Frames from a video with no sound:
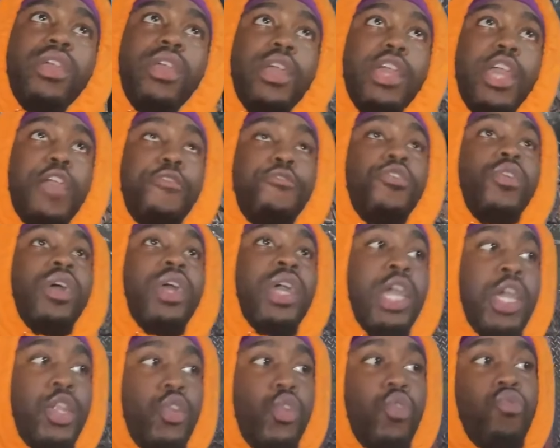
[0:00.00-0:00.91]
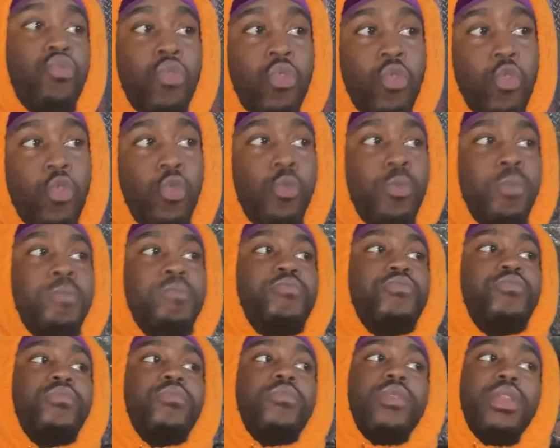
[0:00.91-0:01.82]
If you're in a room
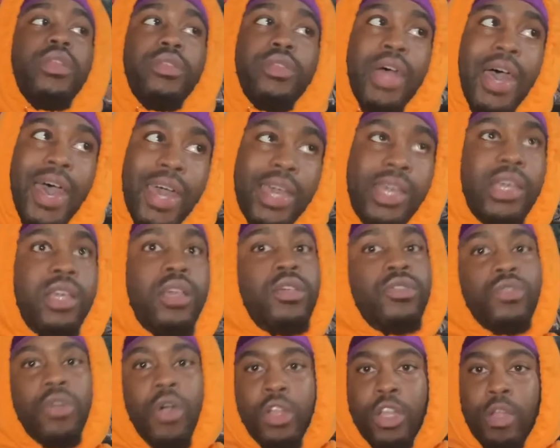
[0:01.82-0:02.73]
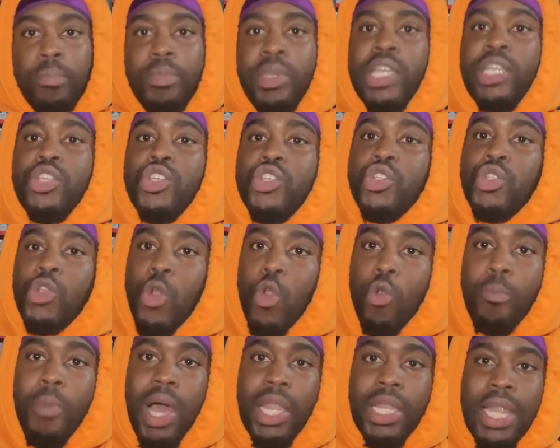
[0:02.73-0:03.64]
that is going to be
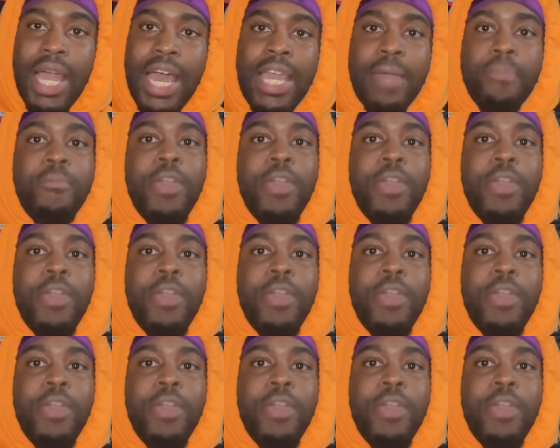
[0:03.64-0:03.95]
disturbed by light,